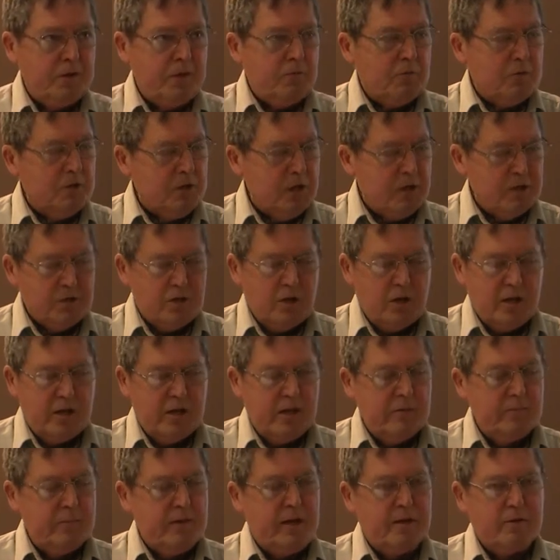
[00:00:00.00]
We're not
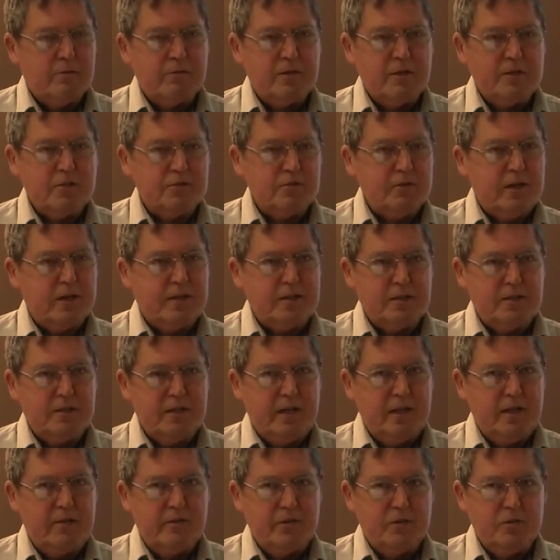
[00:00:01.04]
talking about a resurrected
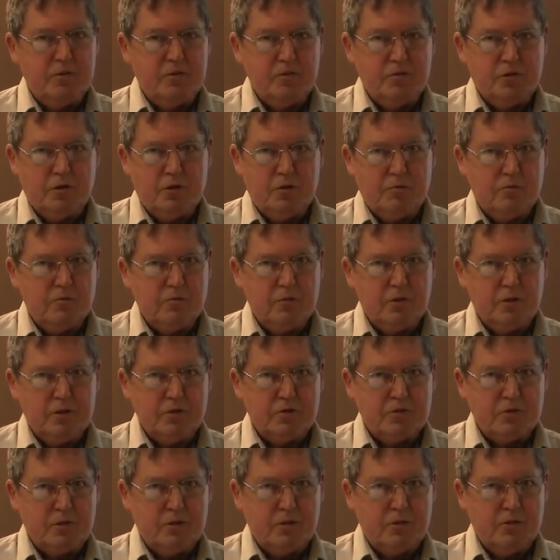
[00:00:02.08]
David who's gonna rule
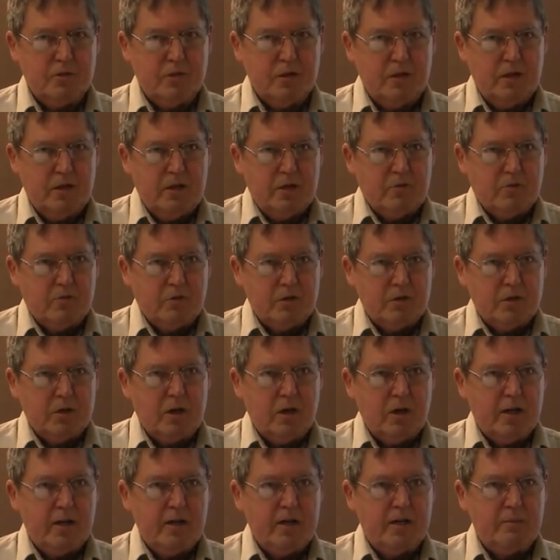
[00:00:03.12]
Israel. We're
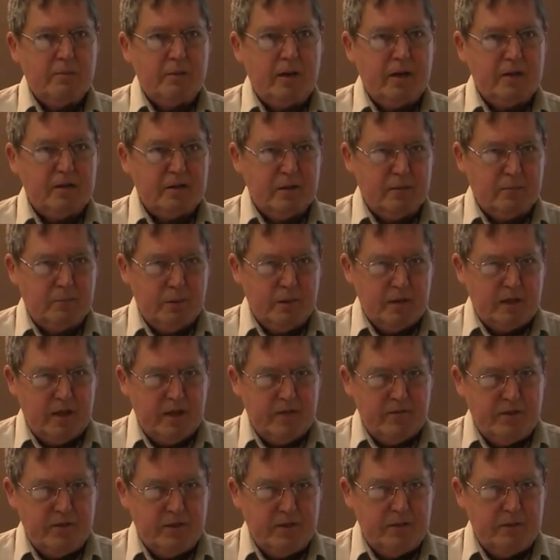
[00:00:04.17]
talking about the
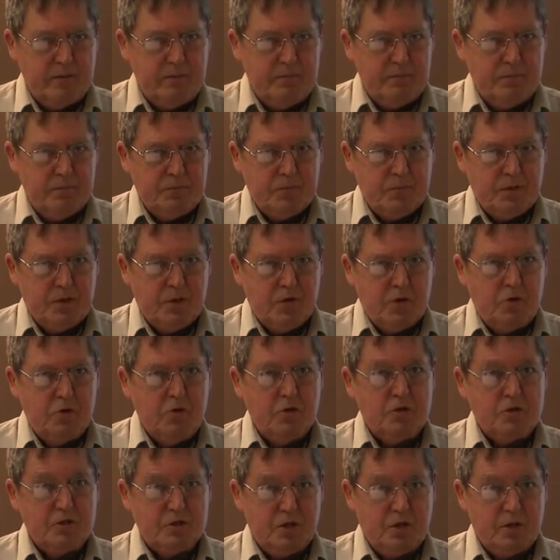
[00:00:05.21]
beloved
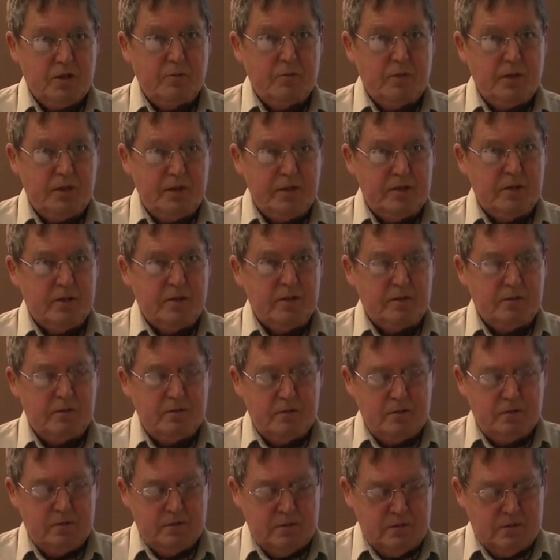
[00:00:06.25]
who is gonna be the,
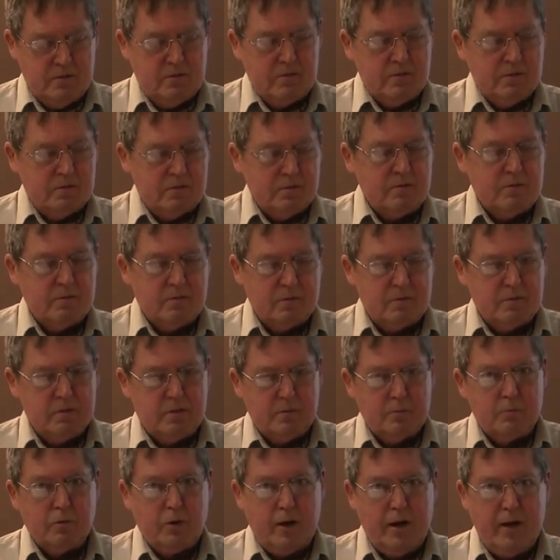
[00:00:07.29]

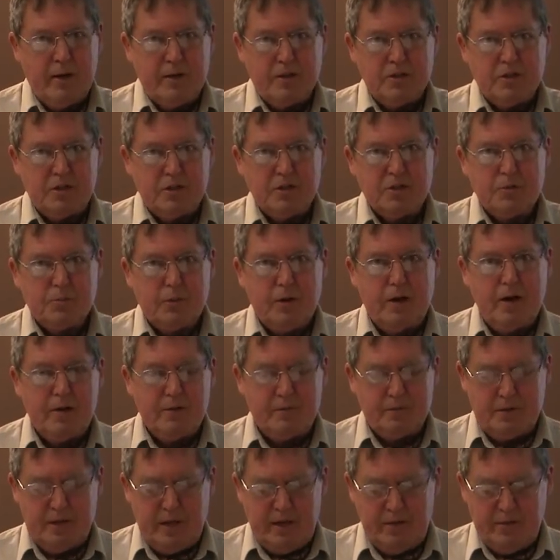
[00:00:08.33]
the branch, the sprout
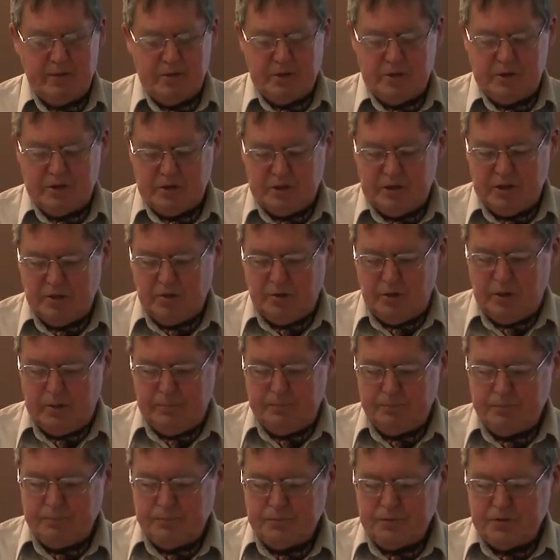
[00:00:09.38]
of David, and so
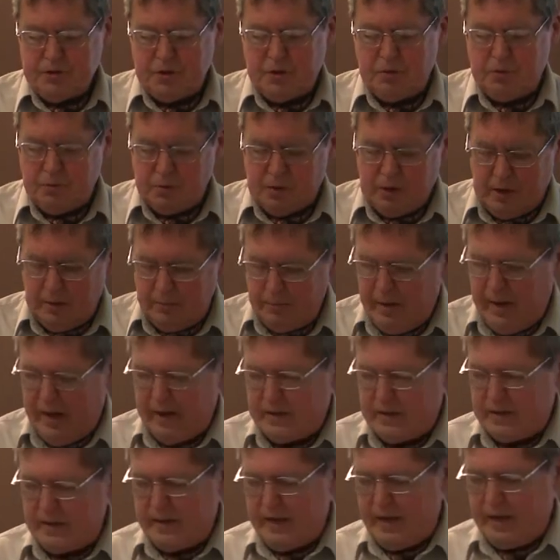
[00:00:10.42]
on. So we'll come
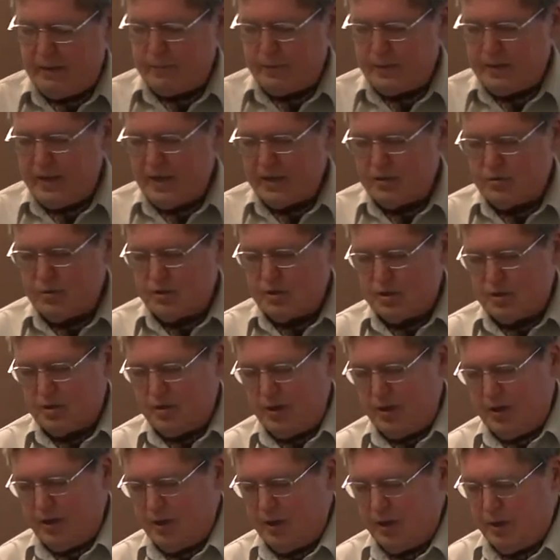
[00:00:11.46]
back to that, but that's what's
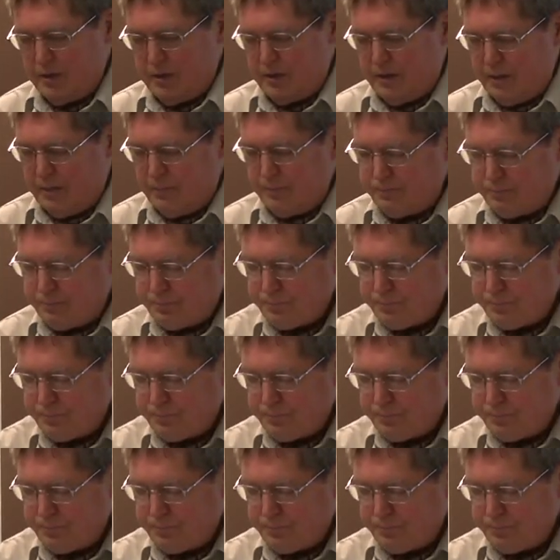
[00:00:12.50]
going on there.